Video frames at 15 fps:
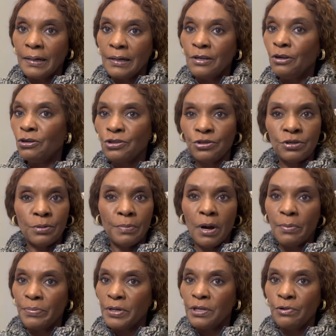not just about
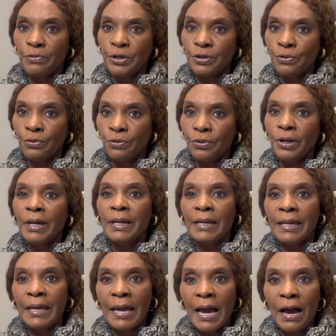being a widow,
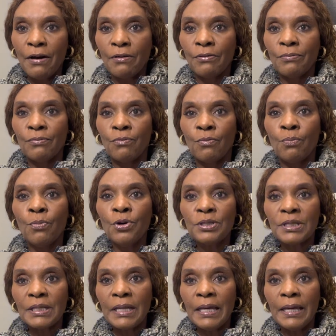they are
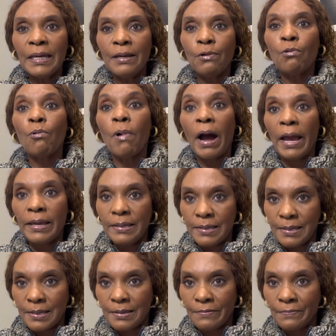mostly
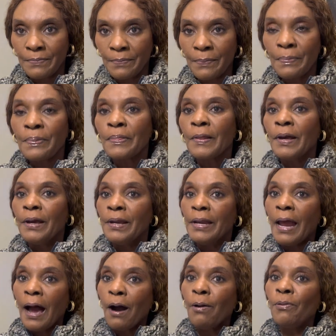wise.
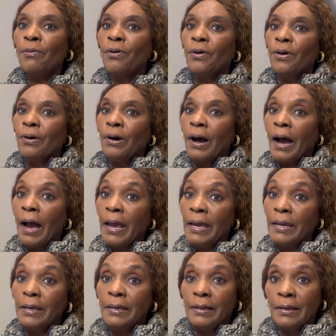Now,
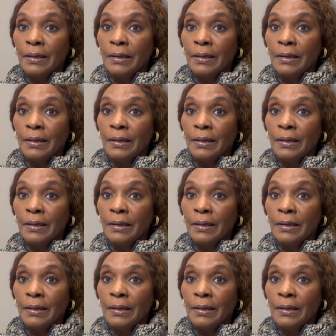I